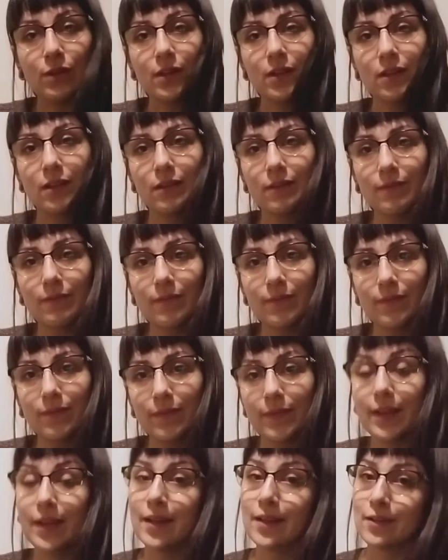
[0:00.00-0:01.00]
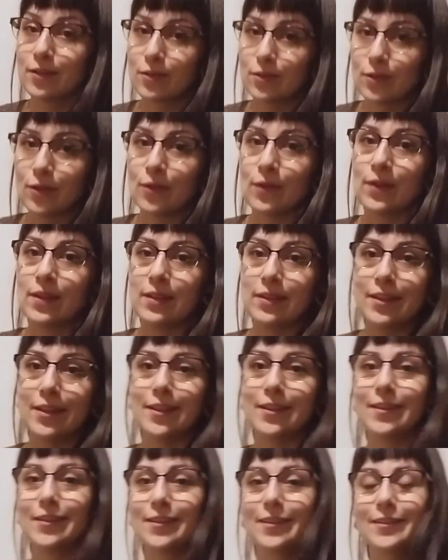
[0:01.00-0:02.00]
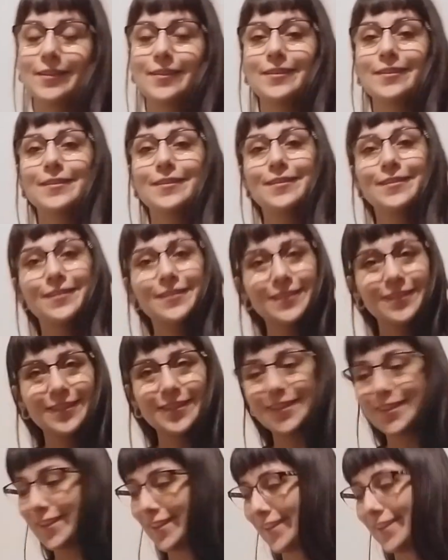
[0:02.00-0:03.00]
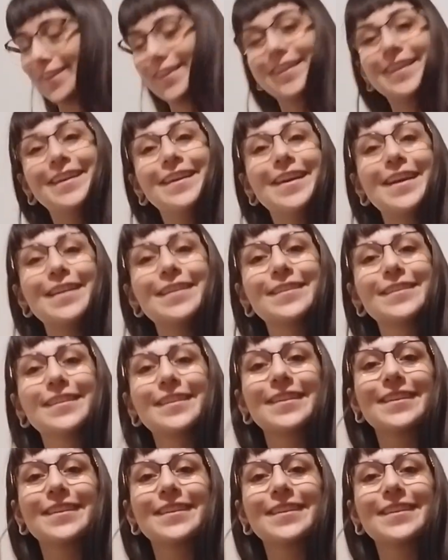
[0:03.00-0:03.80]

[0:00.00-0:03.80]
year. And so they did. The end.